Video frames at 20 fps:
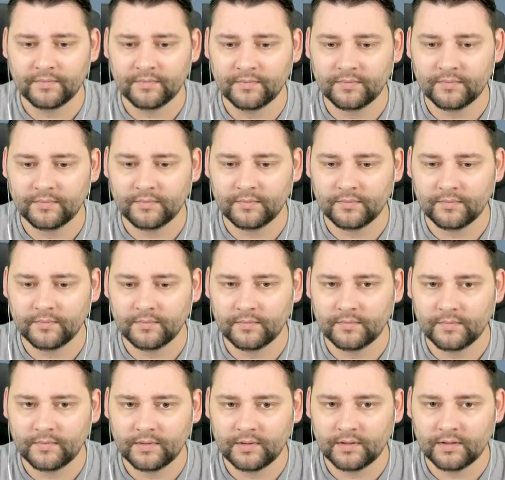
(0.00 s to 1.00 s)

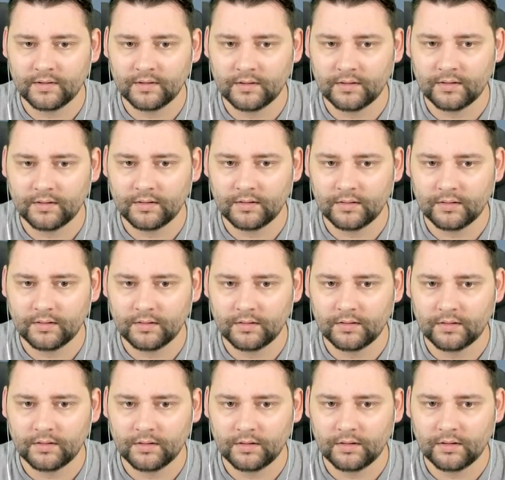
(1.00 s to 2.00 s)

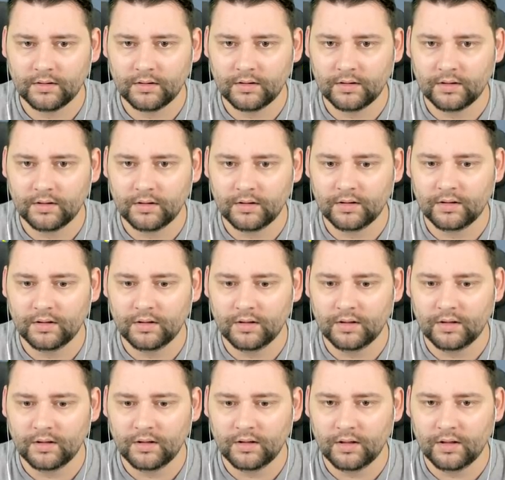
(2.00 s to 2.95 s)
[no speech]